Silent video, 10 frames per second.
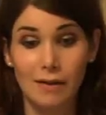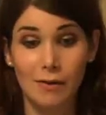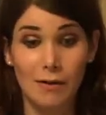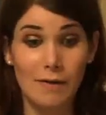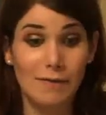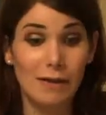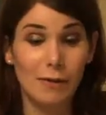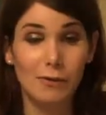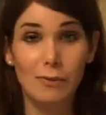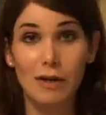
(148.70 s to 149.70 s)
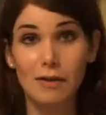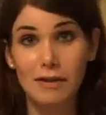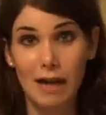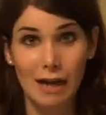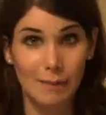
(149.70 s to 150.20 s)
Or if they don't do it all the
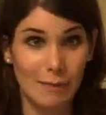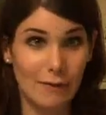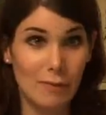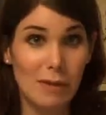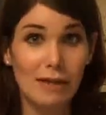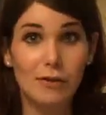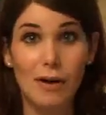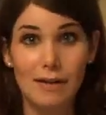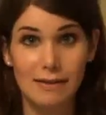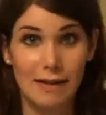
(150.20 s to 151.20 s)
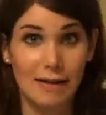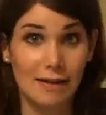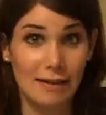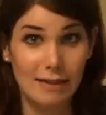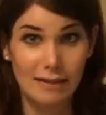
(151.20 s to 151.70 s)
time, everybody tries it
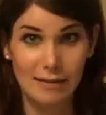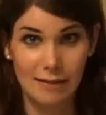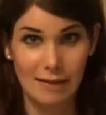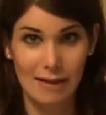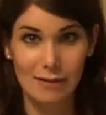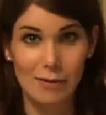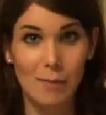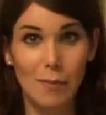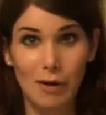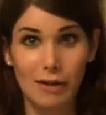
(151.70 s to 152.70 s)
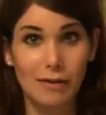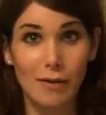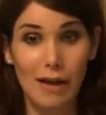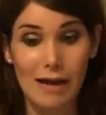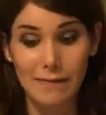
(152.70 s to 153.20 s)
at least at some point in
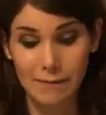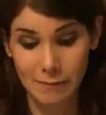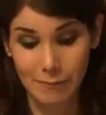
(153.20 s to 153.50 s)
their life.